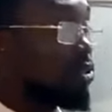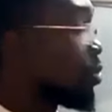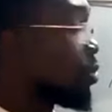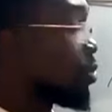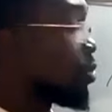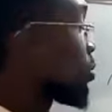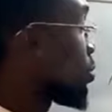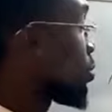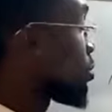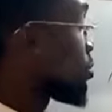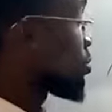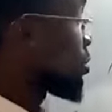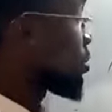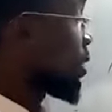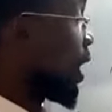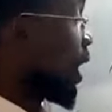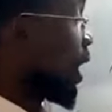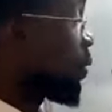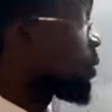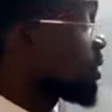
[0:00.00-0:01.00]
so
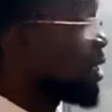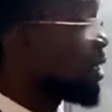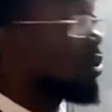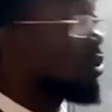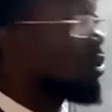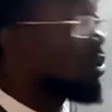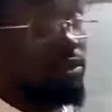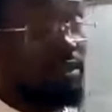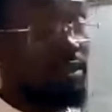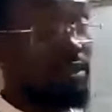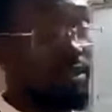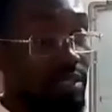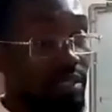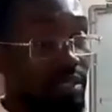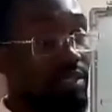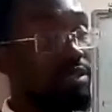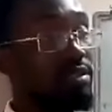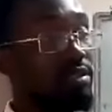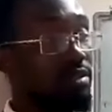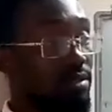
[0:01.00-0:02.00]
I will take all these
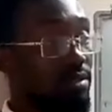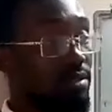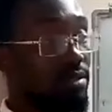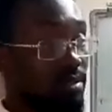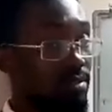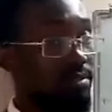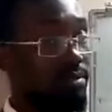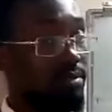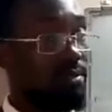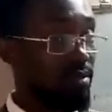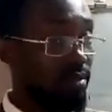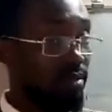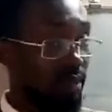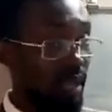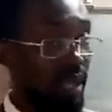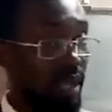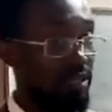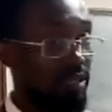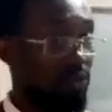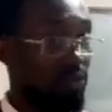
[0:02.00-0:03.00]
things
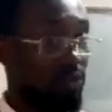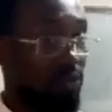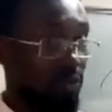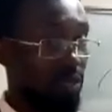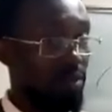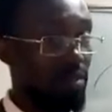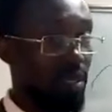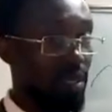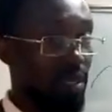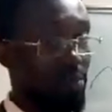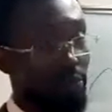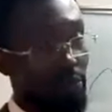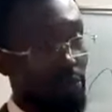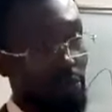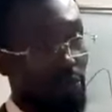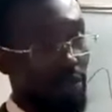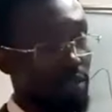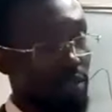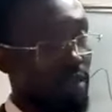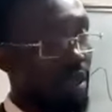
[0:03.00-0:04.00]
as we make
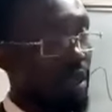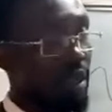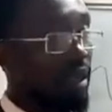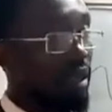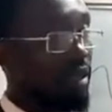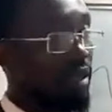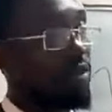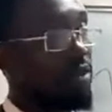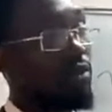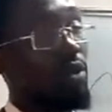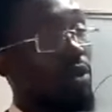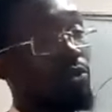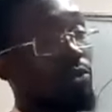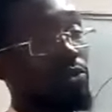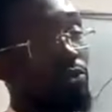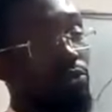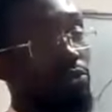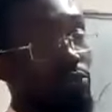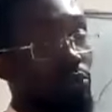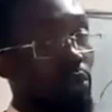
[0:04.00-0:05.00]
progress. And then what
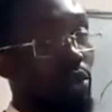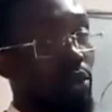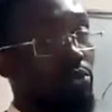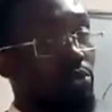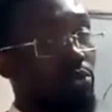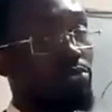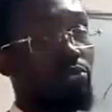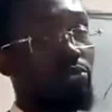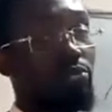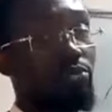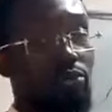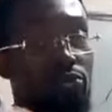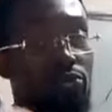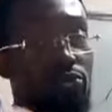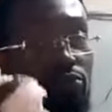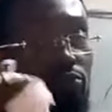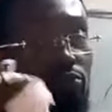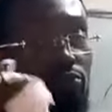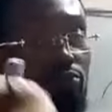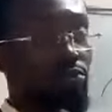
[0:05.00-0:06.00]
we'll do also
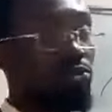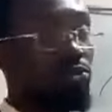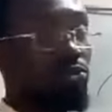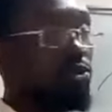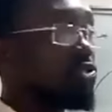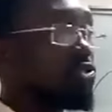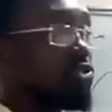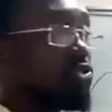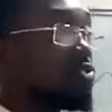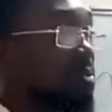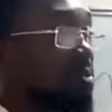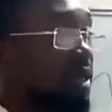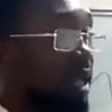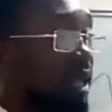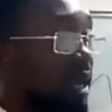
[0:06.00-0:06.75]
is to stream